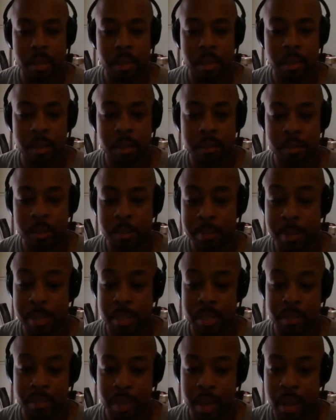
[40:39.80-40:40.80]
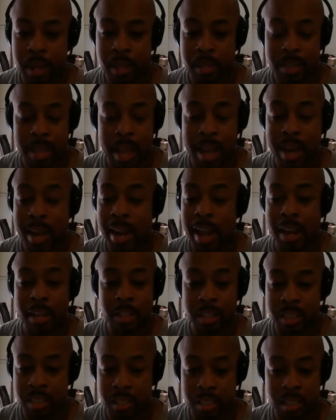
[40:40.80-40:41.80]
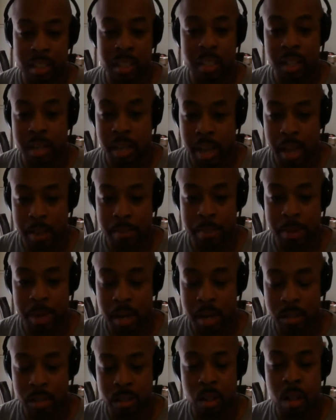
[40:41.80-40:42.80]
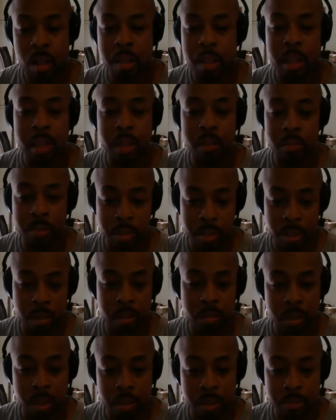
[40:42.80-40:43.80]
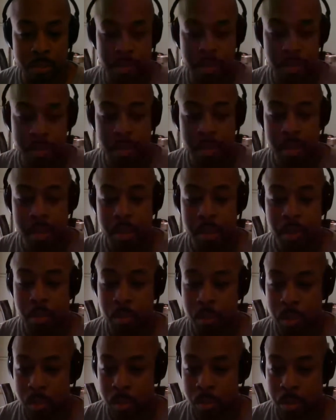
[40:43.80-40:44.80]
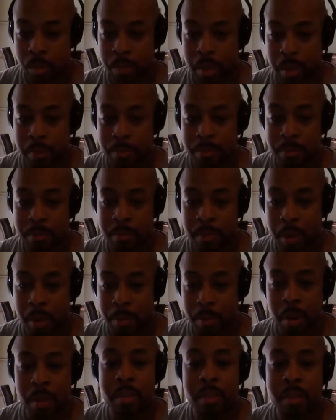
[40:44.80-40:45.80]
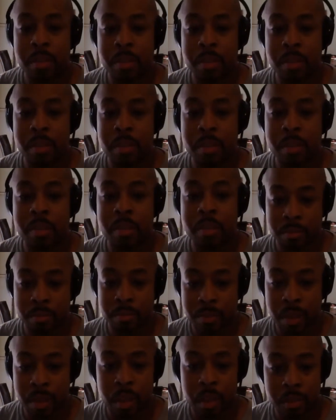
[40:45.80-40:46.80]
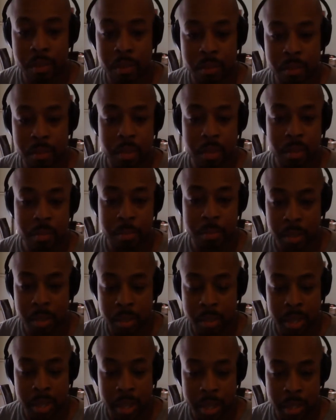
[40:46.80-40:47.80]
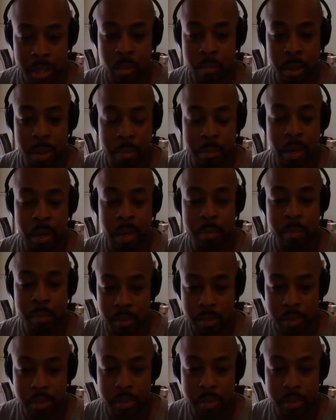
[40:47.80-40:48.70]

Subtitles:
of domestic violence, I didn't actually see it happen. I just saw the end results of it. Was when my brother's father put his hands on my mama.